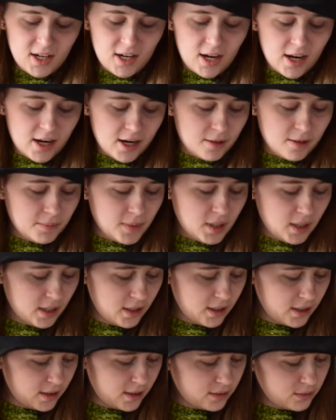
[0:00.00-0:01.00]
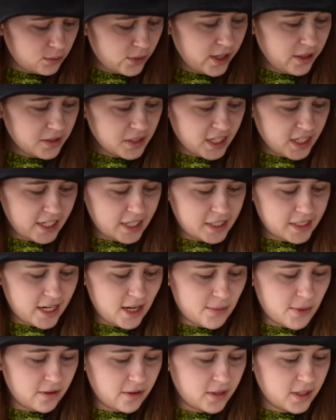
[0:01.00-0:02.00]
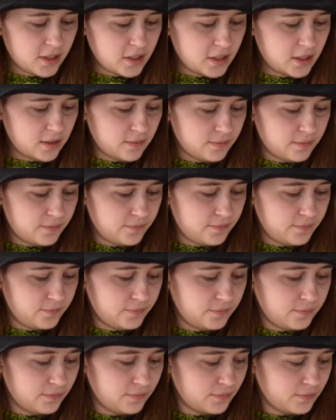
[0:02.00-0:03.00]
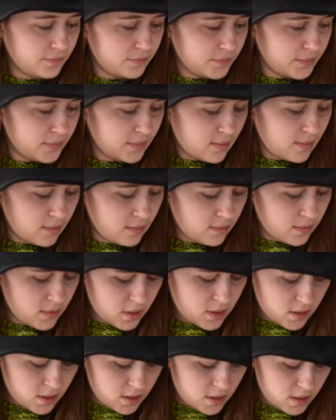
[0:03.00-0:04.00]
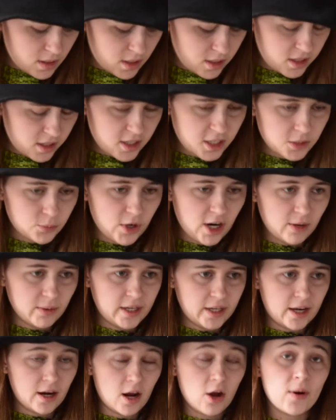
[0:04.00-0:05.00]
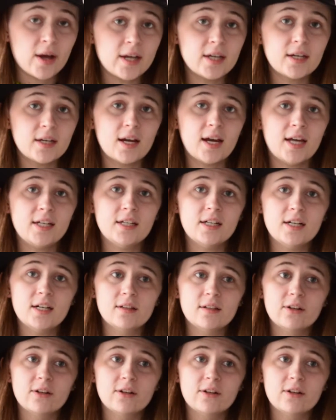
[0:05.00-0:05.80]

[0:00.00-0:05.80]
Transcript: What else can I say about this? I think that's probably it. Oh, I knit it a